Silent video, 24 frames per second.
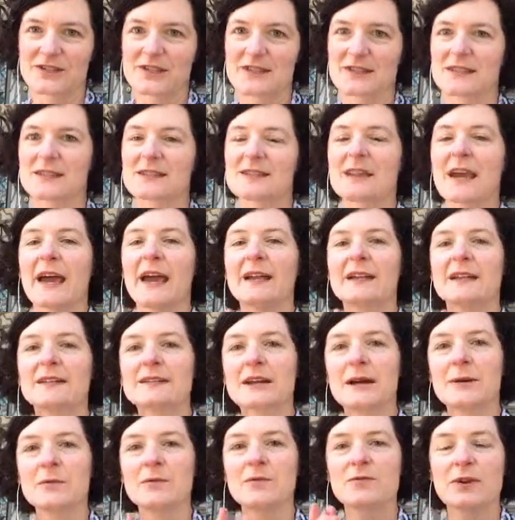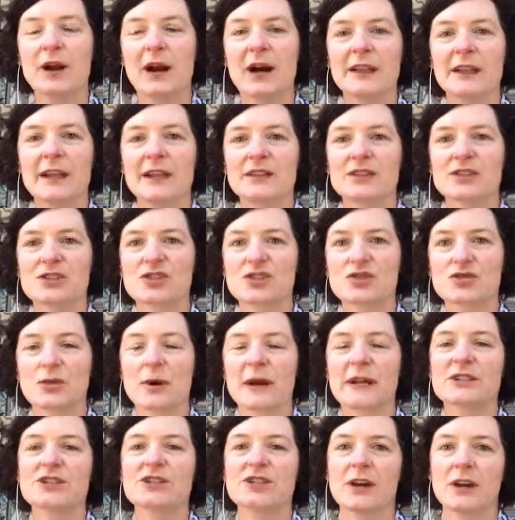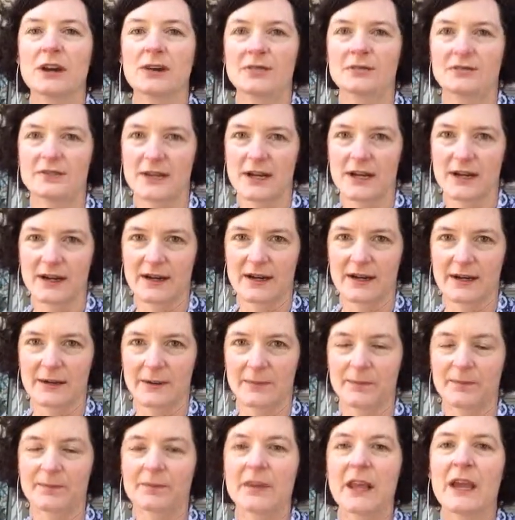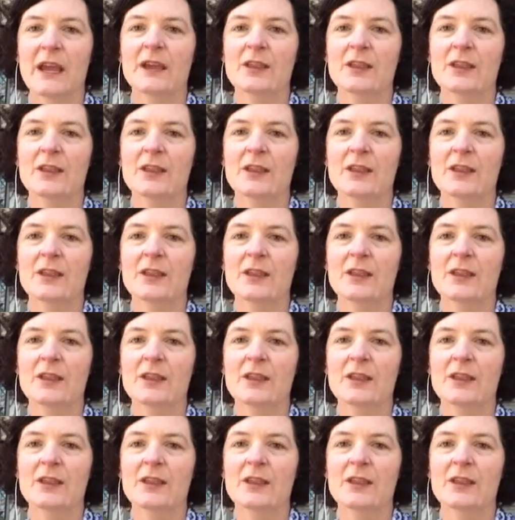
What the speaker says: This is anytime you've got a stretch of time.